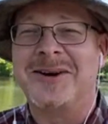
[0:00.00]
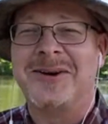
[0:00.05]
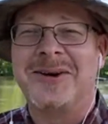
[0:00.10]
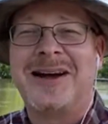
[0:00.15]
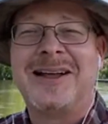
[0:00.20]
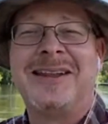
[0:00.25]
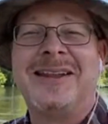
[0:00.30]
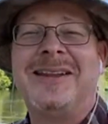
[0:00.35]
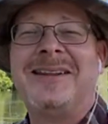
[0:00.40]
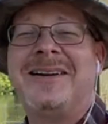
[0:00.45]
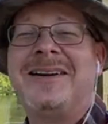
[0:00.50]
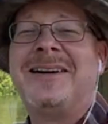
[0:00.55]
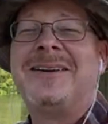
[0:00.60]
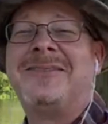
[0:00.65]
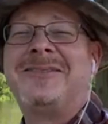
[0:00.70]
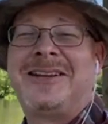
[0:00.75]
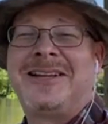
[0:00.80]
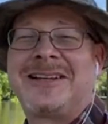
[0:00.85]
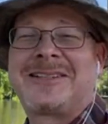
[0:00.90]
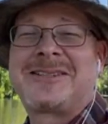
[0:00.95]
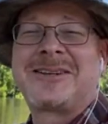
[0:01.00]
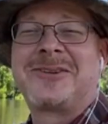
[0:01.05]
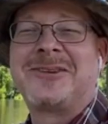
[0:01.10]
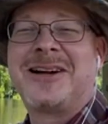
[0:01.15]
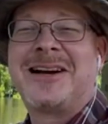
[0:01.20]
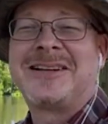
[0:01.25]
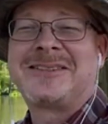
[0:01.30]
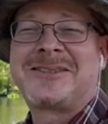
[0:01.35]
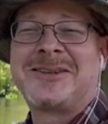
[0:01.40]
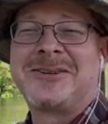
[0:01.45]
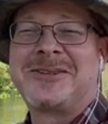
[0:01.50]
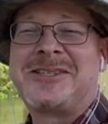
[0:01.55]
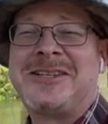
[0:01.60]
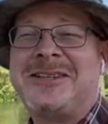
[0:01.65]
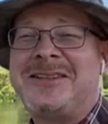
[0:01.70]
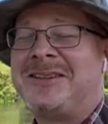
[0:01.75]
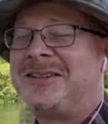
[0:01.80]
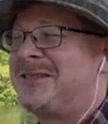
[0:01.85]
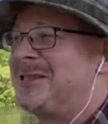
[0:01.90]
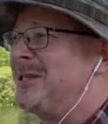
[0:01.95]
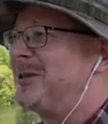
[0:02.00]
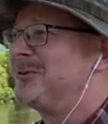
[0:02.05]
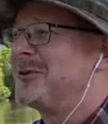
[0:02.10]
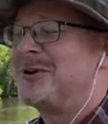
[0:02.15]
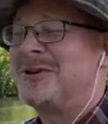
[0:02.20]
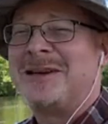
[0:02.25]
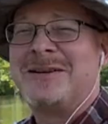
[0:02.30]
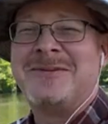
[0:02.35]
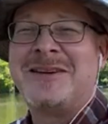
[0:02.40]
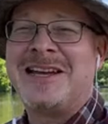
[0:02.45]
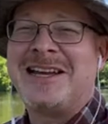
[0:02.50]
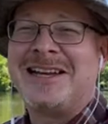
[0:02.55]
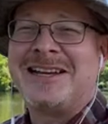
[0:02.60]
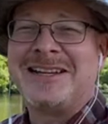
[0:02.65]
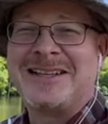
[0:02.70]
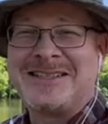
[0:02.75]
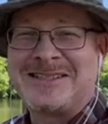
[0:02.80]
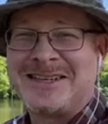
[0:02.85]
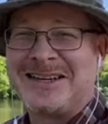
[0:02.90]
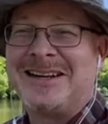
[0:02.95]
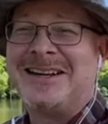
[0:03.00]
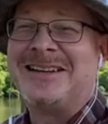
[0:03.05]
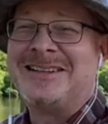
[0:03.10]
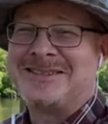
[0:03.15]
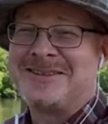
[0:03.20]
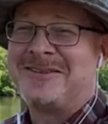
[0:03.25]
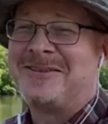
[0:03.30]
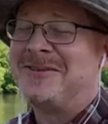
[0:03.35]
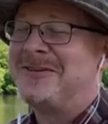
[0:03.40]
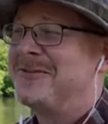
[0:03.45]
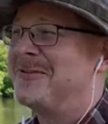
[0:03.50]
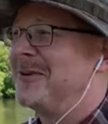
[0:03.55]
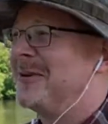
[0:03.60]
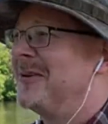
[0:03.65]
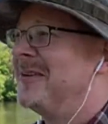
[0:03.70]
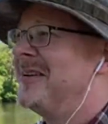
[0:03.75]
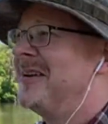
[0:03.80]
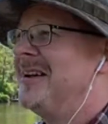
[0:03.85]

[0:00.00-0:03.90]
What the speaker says: I love Alexa Grasso. She throw them hands and it is over.